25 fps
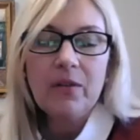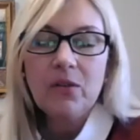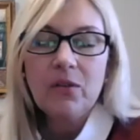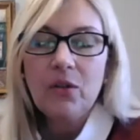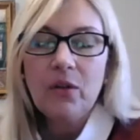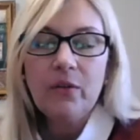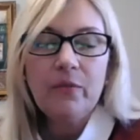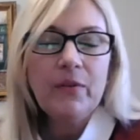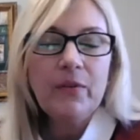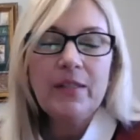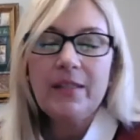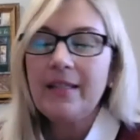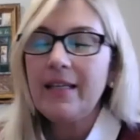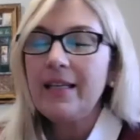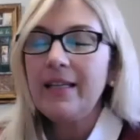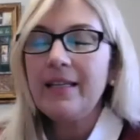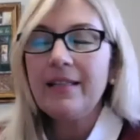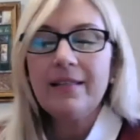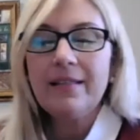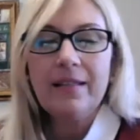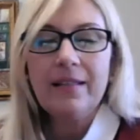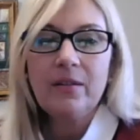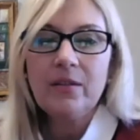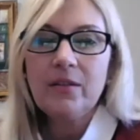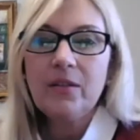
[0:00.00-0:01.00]
surface
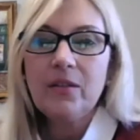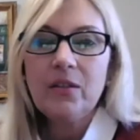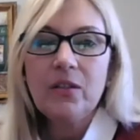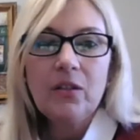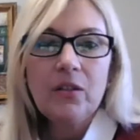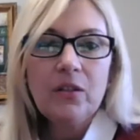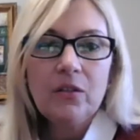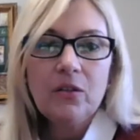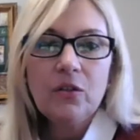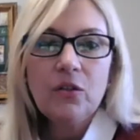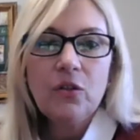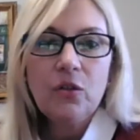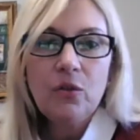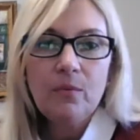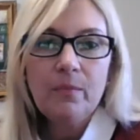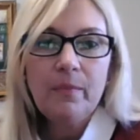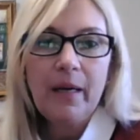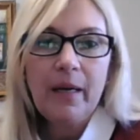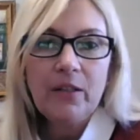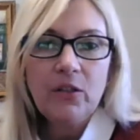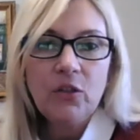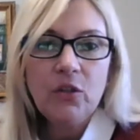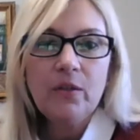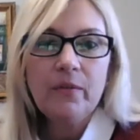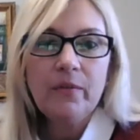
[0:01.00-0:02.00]
isn't too
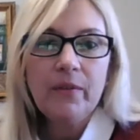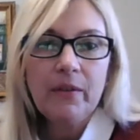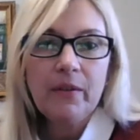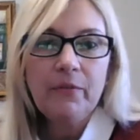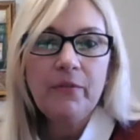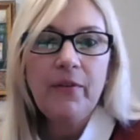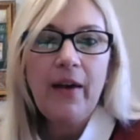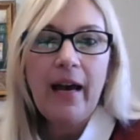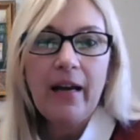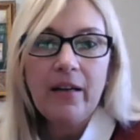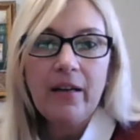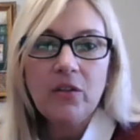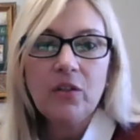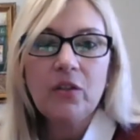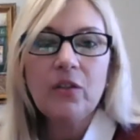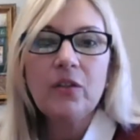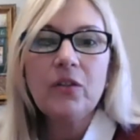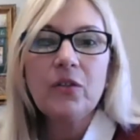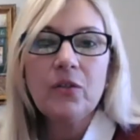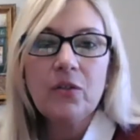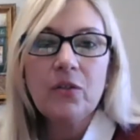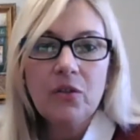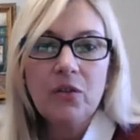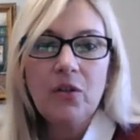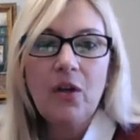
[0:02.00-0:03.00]
much of a
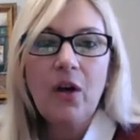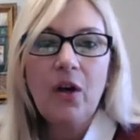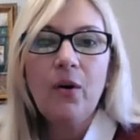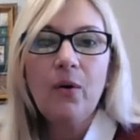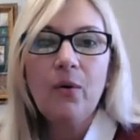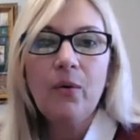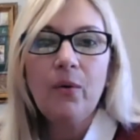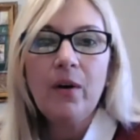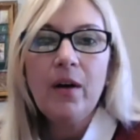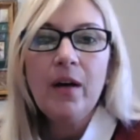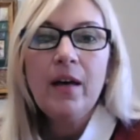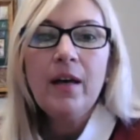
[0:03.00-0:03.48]
factor. So